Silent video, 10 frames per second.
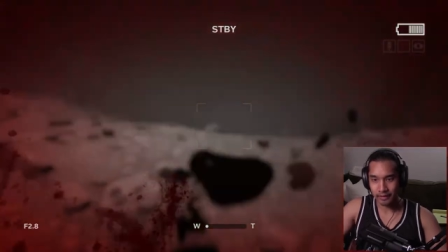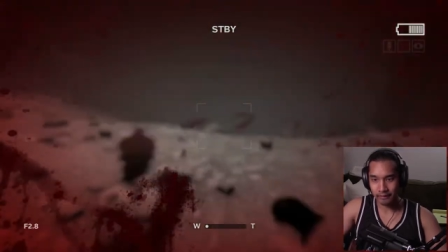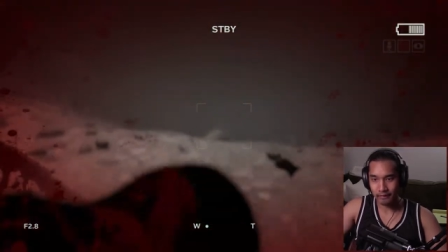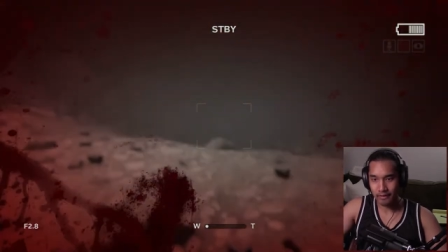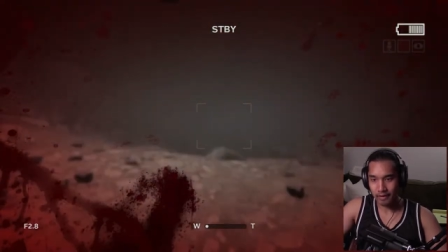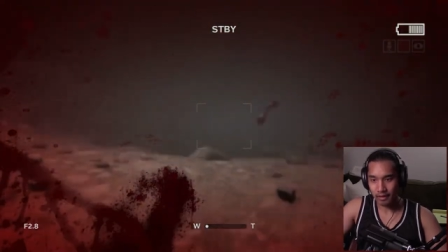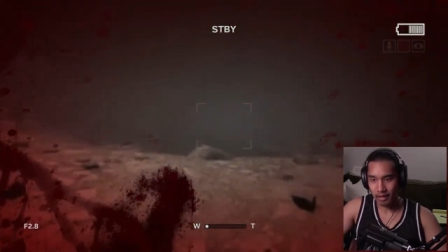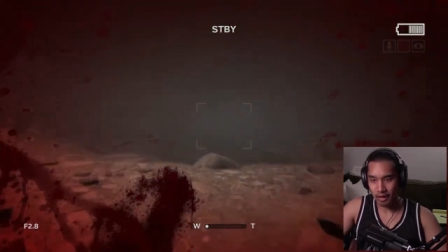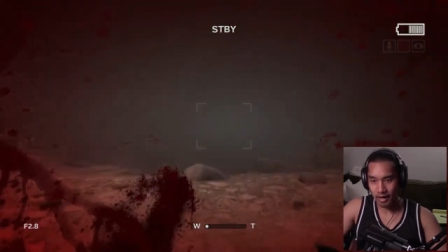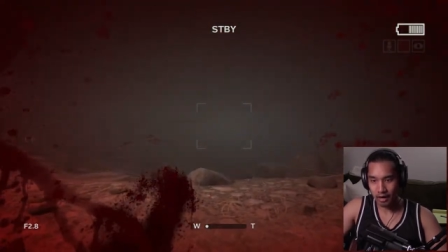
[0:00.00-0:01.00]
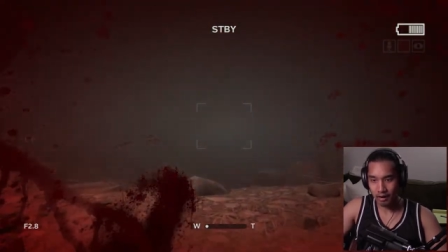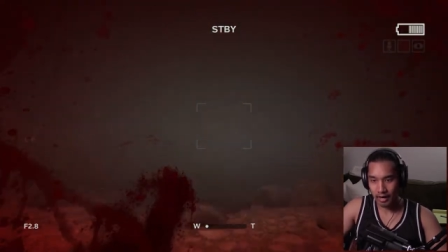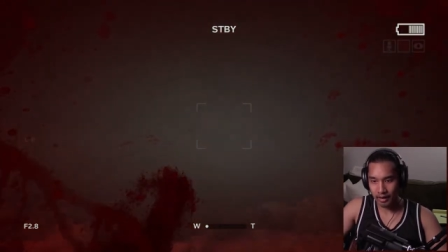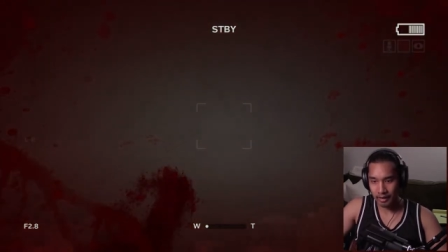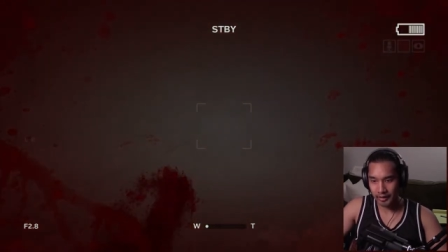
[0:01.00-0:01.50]
Ah! Alright,
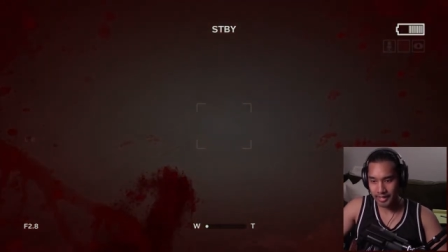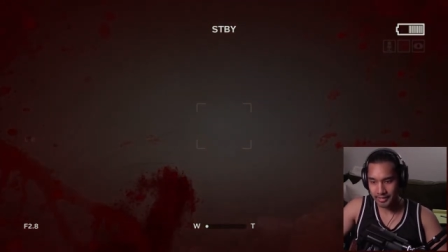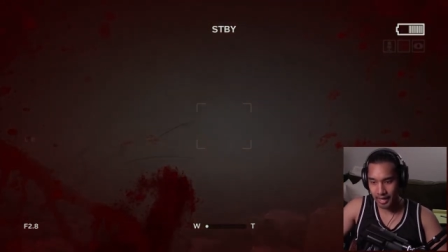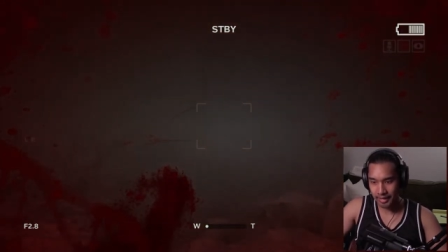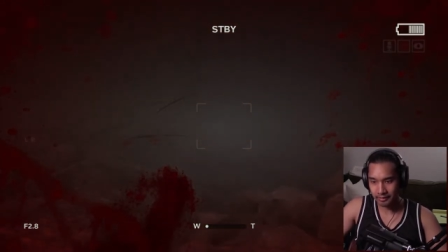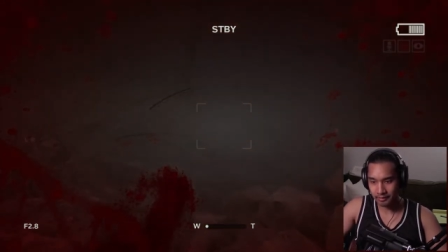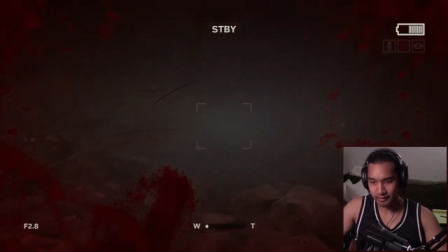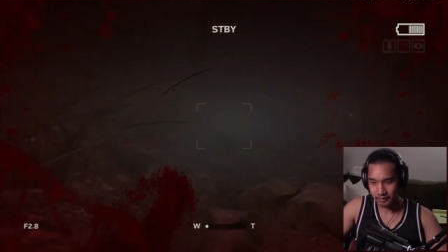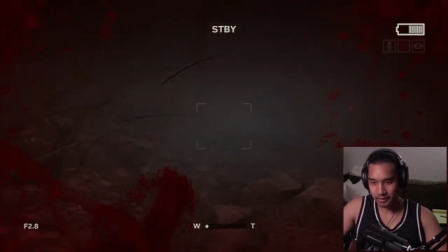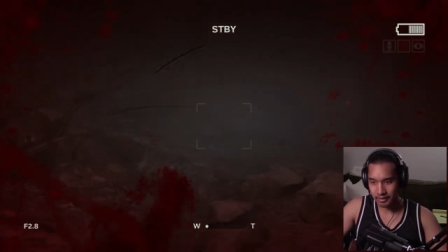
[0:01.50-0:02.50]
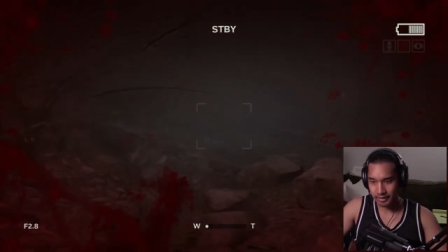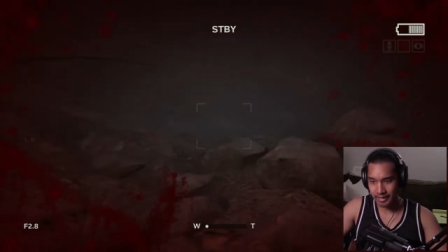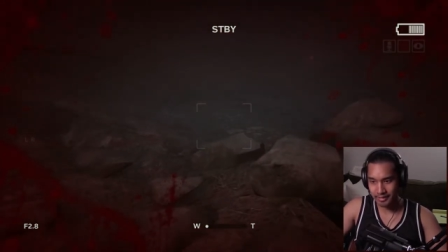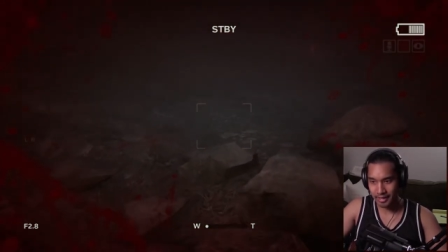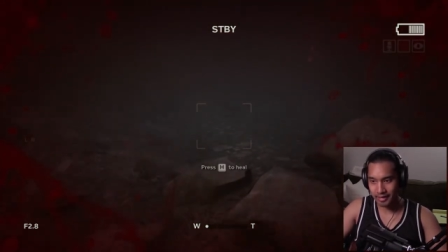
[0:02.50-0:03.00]
alright, alright. You guys done? You
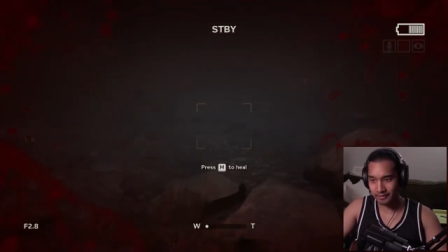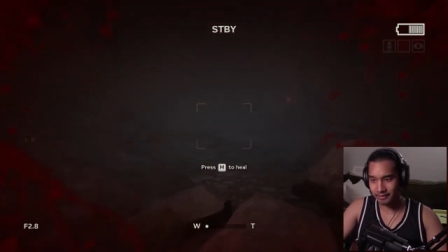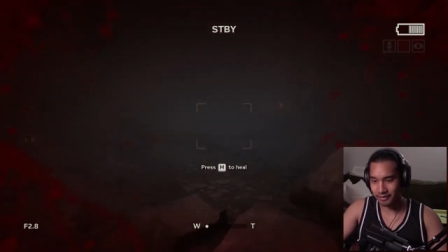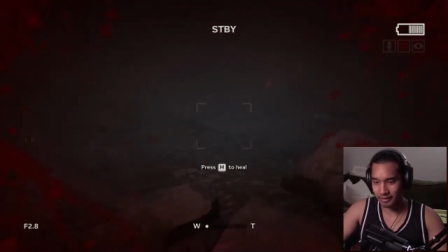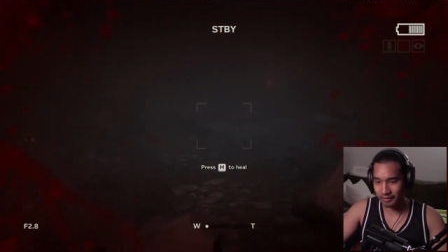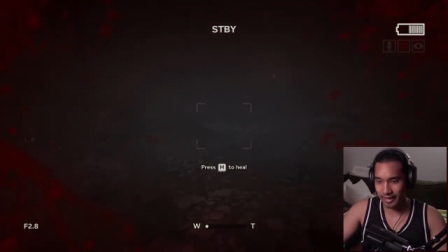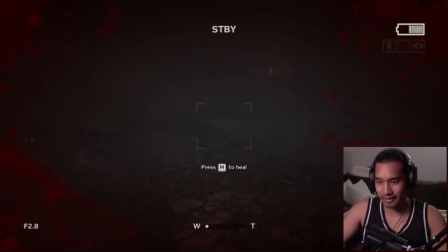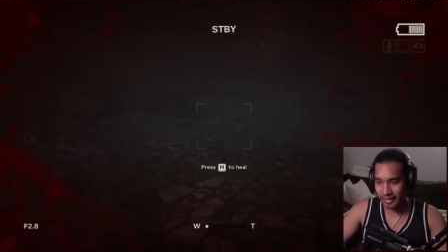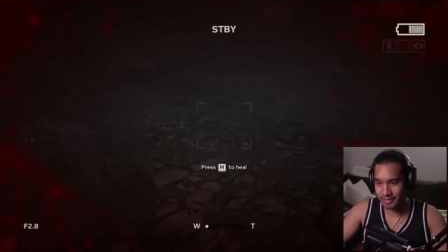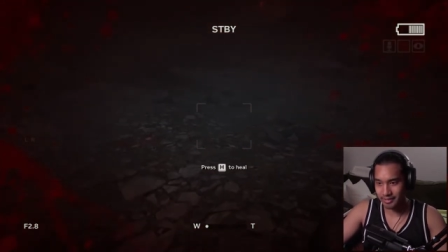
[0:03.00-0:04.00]
guys done? Okay, you guys are